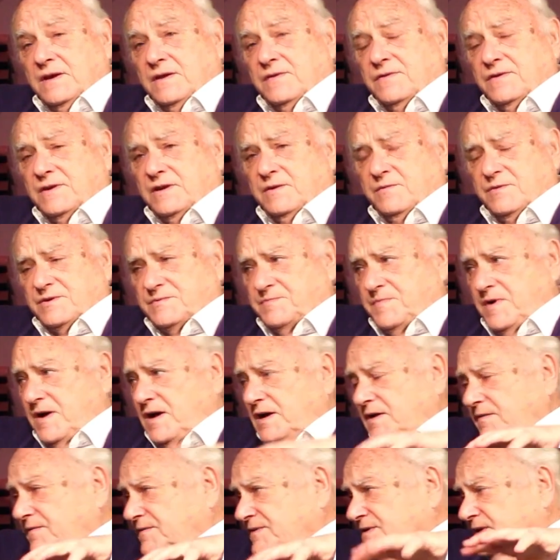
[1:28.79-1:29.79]
that it was
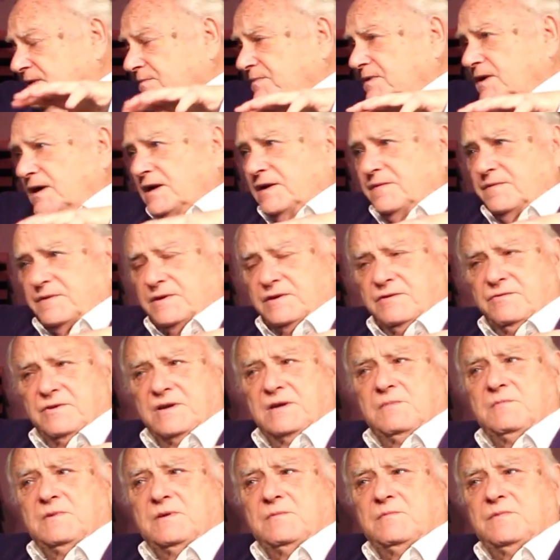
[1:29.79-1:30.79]
part of some kind of an
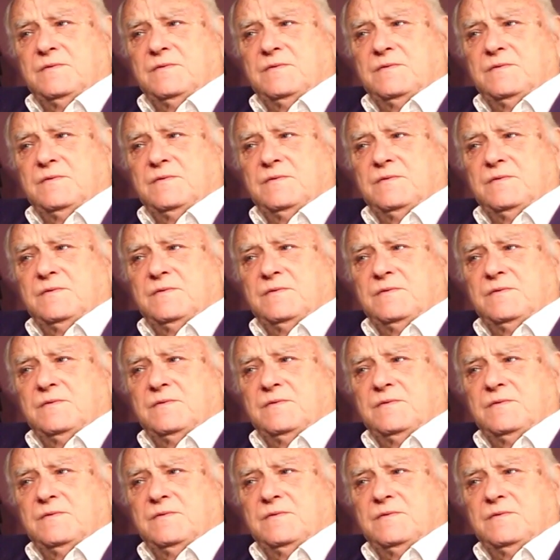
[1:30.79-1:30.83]
agreement